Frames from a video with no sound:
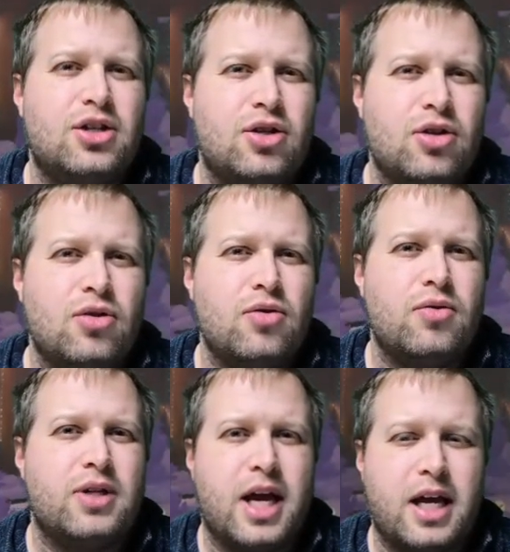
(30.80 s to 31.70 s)
to
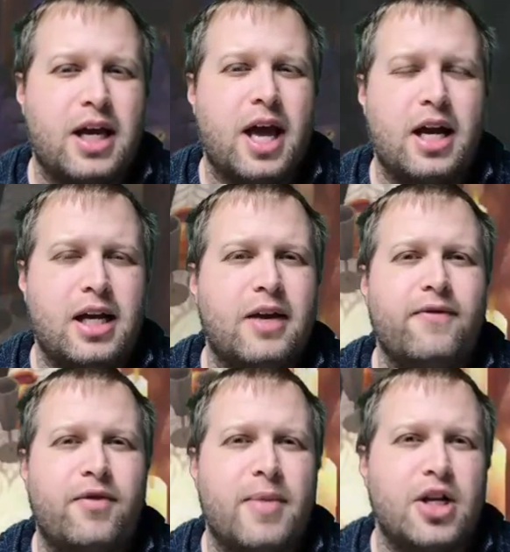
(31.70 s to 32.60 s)
taking any
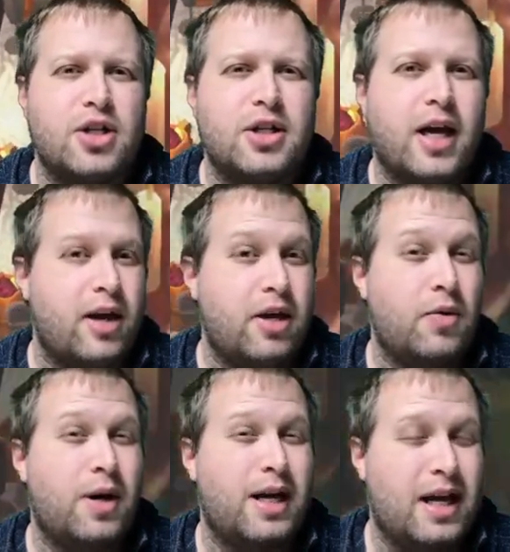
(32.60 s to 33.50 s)
information that you
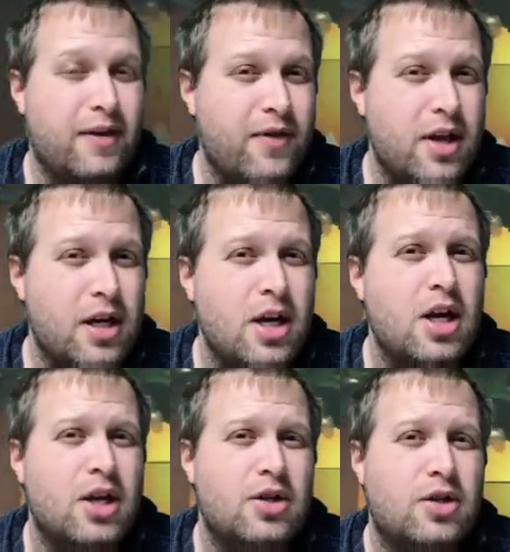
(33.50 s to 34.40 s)
are given
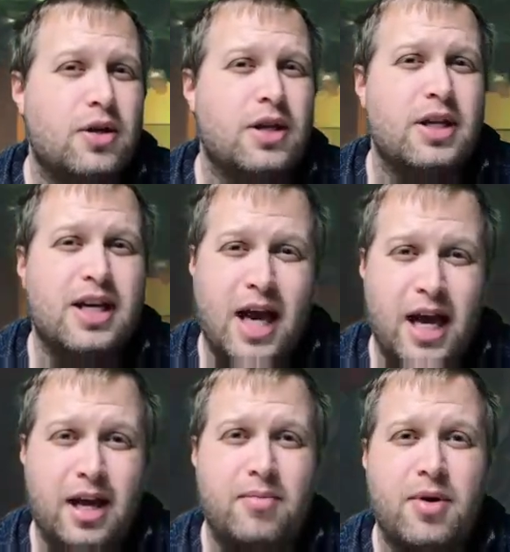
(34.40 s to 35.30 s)
during the
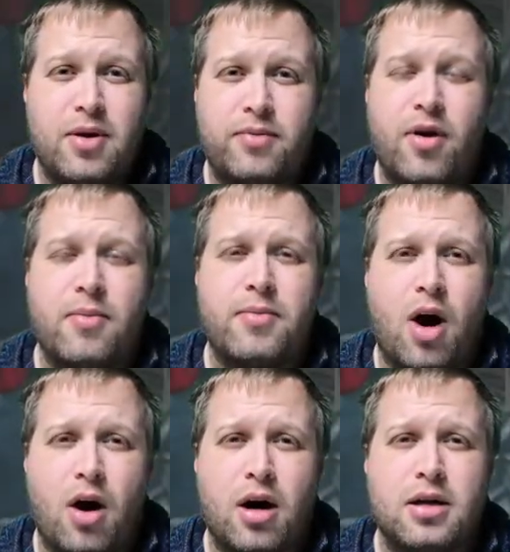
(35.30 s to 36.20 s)
game from
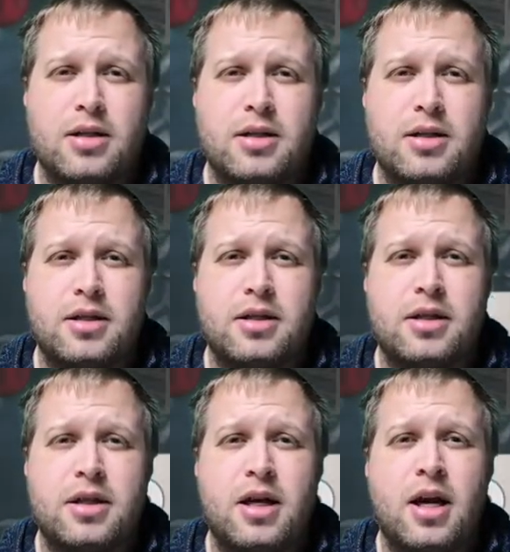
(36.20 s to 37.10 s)
cards,
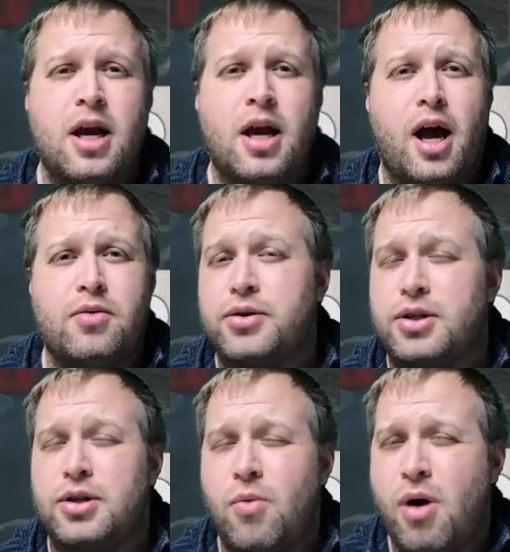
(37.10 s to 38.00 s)
uh, you
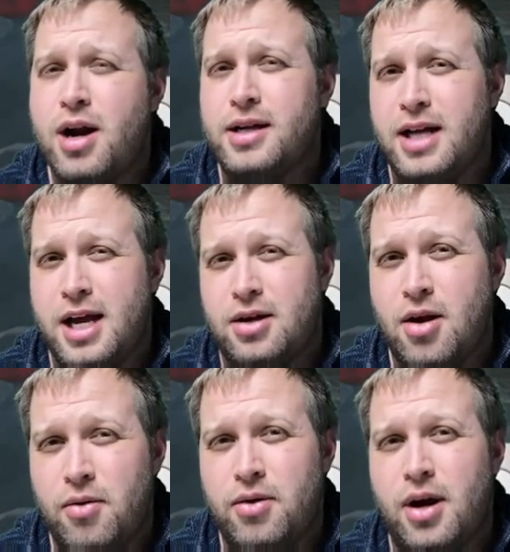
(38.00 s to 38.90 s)
also want to take
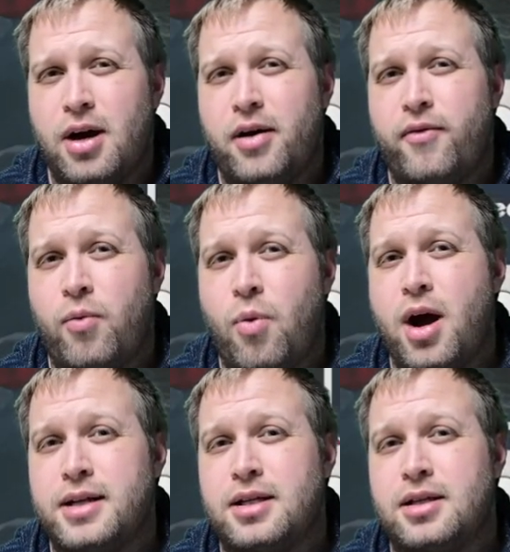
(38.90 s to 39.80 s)
note of
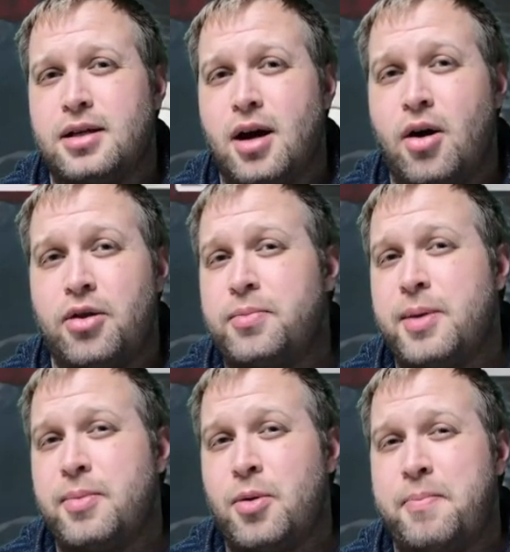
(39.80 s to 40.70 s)
what other people